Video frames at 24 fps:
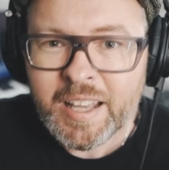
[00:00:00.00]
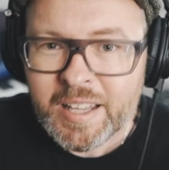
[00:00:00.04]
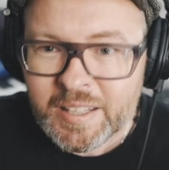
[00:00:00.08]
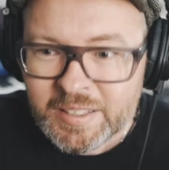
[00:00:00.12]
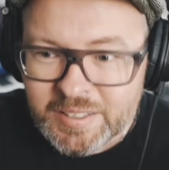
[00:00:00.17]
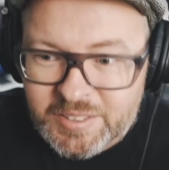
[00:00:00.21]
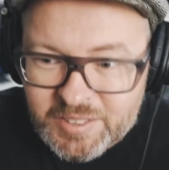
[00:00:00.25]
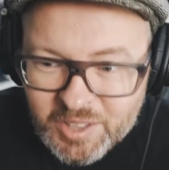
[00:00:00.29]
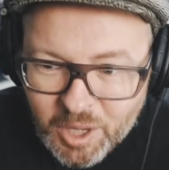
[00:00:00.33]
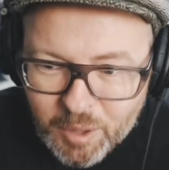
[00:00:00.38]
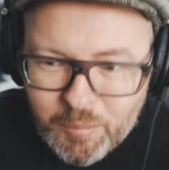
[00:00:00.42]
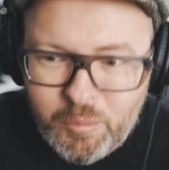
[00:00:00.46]

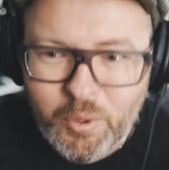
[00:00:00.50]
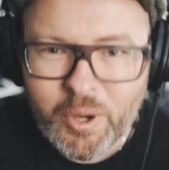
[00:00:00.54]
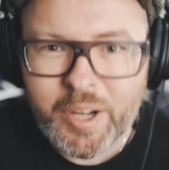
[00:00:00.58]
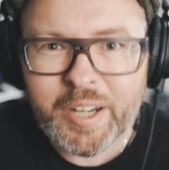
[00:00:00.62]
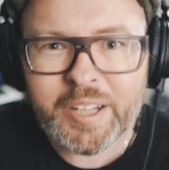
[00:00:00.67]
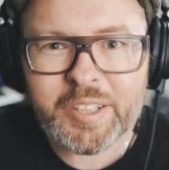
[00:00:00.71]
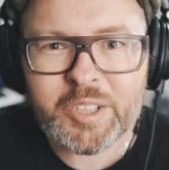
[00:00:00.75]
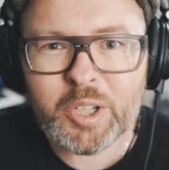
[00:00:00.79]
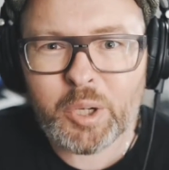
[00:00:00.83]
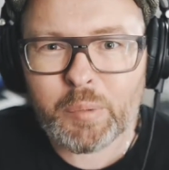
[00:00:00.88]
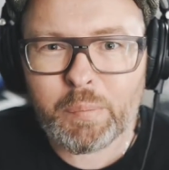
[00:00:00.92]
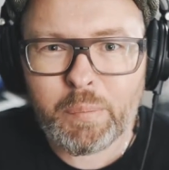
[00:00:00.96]
Somewhere
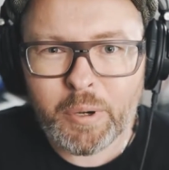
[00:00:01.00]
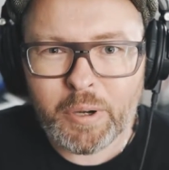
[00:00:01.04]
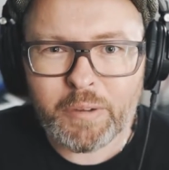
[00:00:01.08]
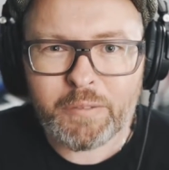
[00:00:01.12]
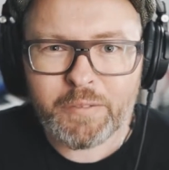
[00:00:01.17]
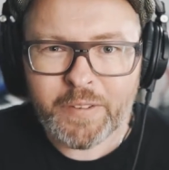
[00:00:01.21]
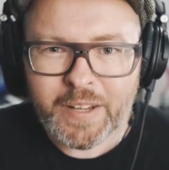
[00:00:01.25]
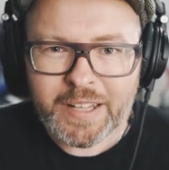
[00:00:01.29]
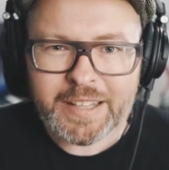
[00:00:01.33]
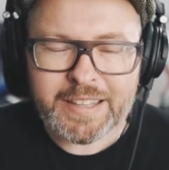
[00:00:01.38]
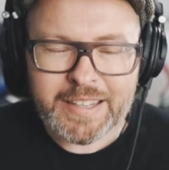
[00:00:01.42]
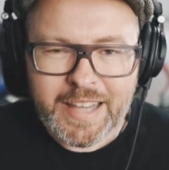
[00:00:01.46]
in your
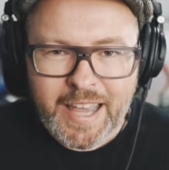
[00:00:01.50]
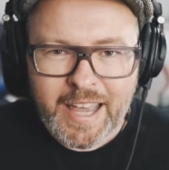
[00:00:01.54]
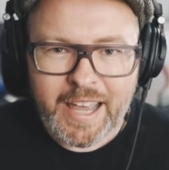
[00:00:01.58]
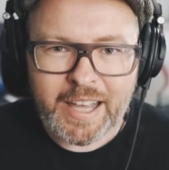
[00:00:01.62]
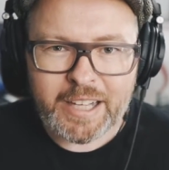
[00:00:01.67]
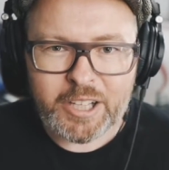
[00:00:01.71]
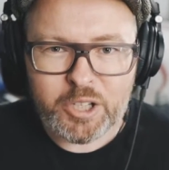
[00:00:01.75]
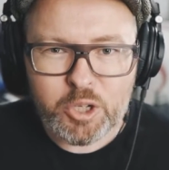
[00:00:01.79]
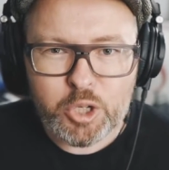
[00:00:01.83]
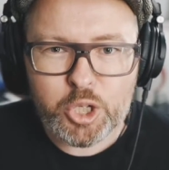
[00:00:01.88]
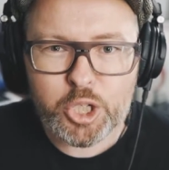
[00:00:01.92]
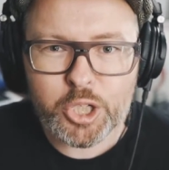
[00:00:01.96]
perfect day,
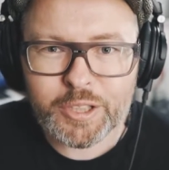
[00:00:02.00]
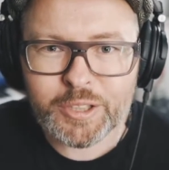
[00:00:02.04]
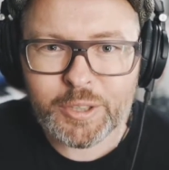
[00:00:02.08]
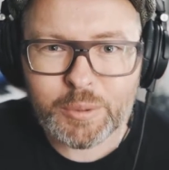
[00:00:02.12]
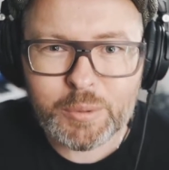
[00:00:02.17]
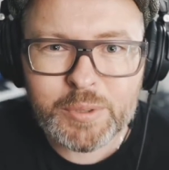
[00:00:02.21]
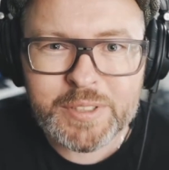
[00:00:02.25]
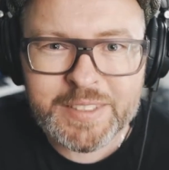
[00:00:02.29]
you should do